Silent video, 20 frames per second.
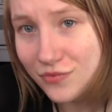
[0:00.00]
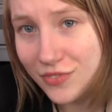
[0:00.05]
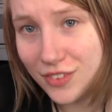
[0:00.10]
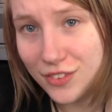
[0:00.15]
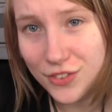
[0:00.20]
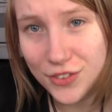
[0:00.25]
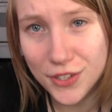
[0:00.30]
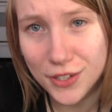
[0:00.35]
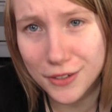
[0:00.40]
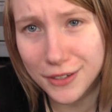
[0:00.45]

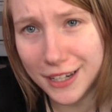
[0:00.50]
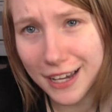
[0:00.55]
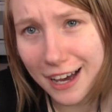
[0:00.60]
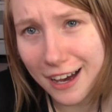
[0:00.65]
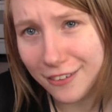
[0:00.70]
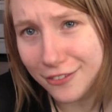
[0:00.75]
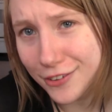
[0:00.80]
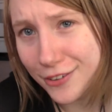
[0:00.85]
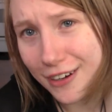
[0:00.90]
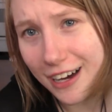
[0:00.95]
So yeah,
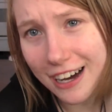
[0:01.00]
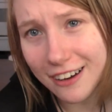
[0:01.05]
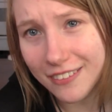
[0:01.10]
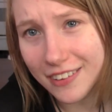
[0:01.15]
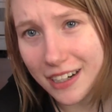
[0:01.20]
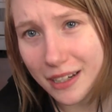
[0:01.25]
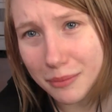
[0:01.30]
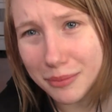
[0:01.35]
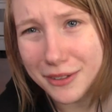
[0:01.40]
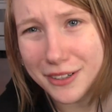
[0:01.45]
if you have
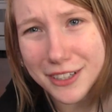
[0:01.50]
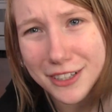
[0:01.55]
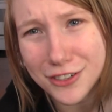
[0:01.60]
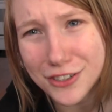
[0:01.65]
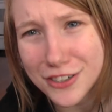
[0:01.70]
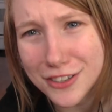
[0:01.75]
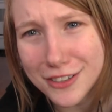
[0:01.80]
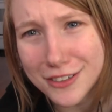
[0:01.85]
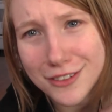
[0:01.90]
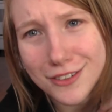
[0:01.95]
any
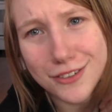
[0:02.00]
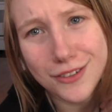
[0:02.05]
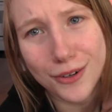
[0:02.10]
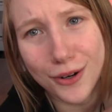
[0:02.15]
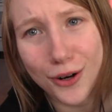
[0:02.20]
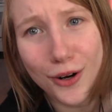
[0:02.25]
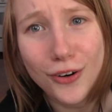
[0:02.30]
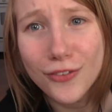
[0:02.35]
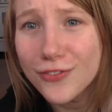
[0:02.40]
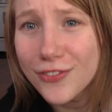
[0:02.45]
predictions or
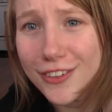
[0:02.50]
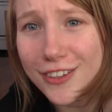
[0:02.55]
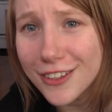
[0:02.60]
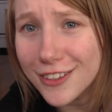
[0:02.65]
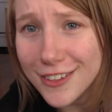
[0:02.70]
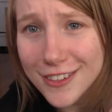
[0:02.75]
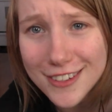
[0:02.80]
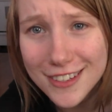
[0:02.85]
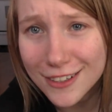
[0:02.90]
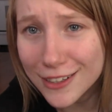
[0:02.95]

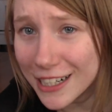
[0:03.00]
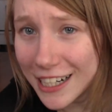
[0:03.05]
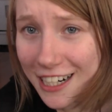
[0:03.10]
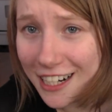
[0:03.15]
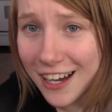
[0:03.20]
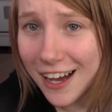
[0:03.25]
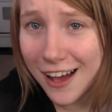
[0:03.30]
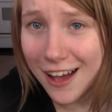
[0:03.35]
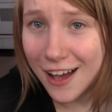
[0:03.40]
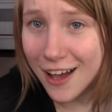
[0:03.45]
hopefuls or
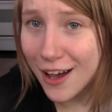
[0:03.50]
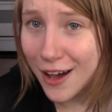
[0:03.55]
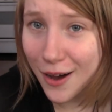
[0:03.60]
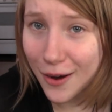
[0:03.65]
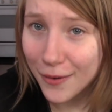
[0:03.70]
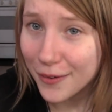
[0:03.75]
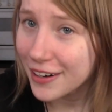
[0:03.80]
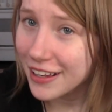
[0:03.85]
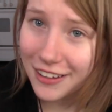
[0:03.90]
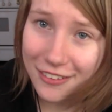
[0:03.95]

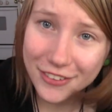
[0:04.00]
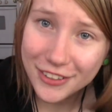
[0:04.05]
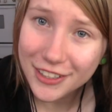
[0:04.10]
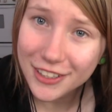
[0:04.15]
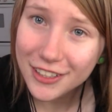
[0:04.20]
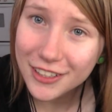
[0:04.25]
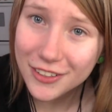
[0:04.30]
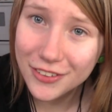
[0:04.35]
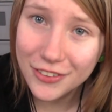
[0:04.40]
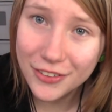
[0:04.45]

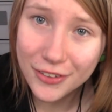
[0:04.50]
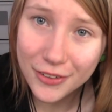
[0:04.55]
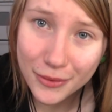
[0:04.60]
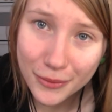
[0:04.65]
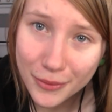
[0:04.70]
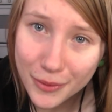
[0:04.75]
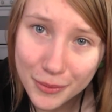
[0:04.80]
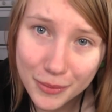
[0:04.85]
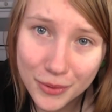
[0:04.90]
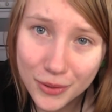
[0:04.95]
whatever for
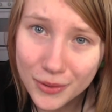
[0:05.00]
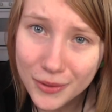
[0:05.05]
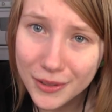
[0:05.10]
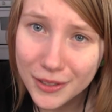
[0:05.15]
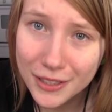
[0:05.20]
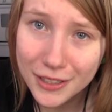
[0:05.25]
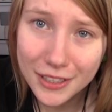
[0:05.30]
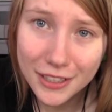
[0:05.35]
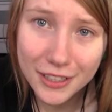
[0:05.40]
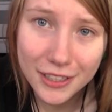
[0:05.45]
Warped
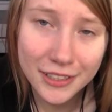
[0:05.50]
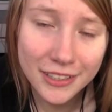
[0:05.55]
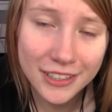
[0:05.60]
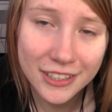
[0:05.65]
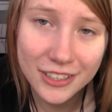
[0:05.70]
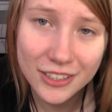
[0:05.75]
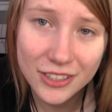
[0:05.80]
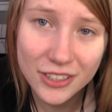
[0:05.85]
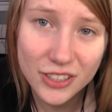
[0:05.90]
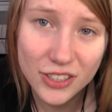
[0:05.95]
Tour
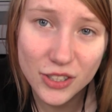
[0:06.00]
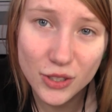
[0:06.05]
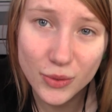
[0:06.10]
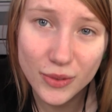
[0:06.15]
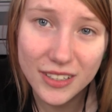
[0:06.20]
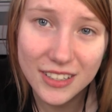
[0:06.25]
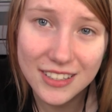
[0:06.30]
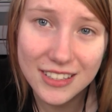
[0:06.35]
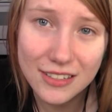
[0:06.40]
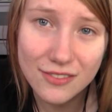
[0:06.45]

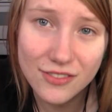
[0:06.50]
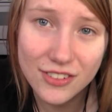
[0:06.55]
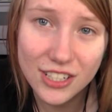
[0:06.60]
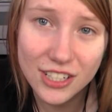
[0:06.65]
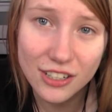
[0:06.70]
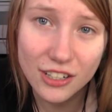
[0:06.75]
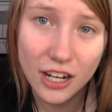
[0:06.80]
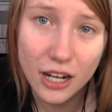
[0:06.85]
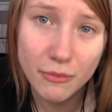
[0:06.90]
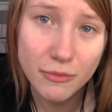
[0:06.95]

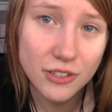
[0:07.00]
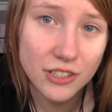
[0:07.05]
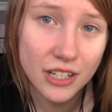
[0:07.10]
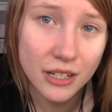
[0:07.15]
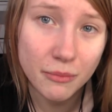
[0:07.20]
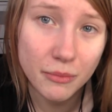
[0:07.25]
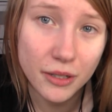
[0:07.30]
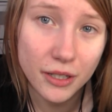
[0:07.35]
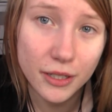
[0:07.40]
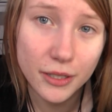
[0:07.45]
2017, comment
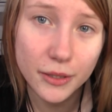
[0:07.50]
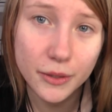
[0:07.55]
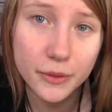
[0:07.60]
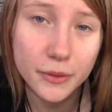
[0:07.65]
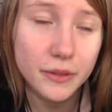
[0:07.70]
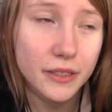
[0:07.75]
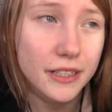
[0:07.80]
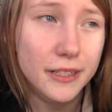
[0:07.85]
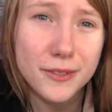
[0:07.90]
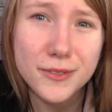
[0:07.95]
down
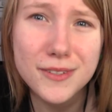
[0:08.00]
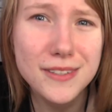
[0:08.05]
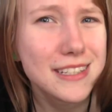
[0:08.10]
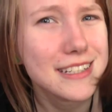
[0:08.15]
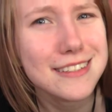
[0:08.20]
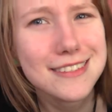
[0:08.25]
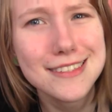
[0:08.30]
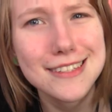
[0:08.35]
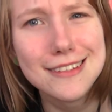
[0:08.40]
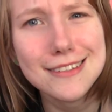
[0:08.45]
below. I also
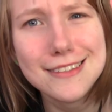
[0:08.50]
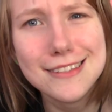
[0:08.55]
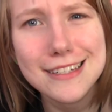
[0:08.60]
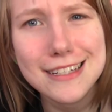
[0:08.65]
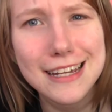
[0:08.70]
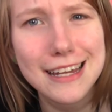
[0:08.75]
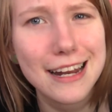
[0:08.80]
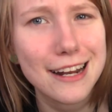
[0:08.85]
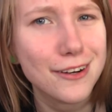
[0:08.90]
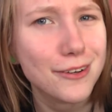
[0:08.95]
think
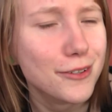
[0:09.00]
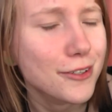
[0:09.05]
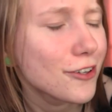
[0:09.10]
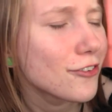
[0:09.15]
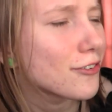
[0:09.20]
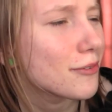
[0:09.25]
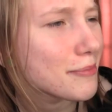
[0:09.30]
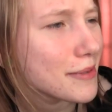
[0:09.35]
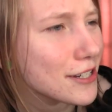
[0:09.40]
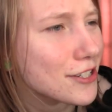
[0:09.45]
68. I don't know
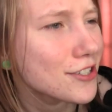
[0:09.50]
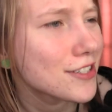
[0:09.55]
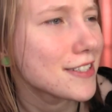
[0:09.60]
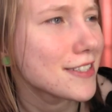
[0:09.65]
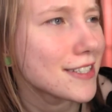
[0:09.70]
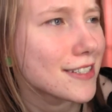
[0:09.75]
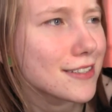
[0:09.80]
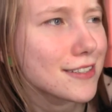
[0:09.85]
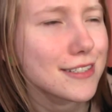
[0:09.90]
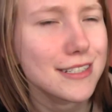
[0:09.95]
if I mentioned
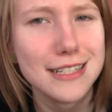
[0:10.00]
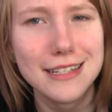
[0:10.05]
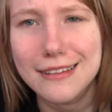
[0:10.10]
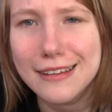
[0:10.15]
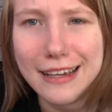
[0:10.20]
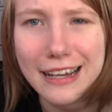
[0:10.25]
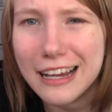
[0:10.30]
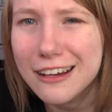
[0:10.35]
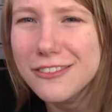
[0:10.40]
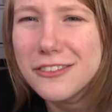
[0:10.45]
68.
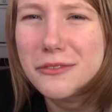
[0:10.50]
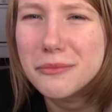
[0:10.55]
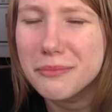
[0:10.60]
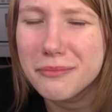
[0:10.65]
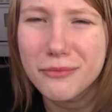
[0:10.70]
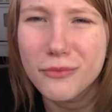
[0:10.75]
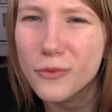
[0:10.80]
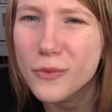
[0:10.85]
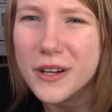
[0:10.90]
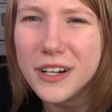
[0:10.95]
Like, I have a
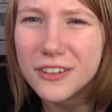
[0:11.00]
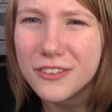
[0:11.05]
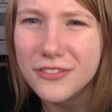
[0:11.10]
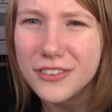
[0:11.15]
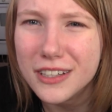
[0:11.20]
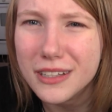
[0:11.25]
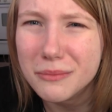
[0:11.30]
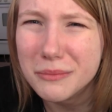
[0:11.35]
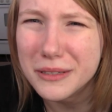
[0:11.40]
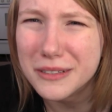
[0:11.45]
weird
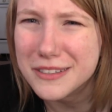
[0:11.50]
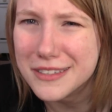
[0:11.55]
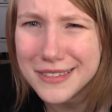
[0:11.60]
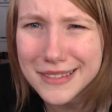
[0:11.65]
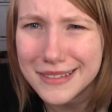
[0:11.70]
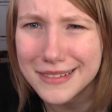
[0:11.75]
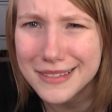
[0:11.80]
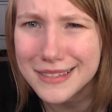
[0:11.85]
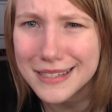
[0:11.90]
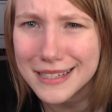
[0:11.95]
feeling about
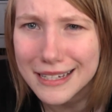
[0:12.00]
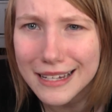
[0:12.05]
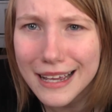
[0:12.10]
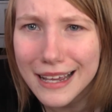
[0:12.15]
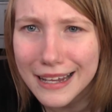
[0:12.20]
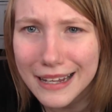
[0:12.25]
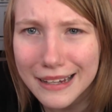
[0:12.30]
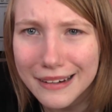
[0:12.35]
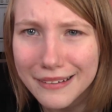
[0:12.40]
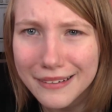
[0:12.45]

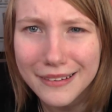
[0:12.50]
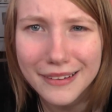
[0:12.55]
68.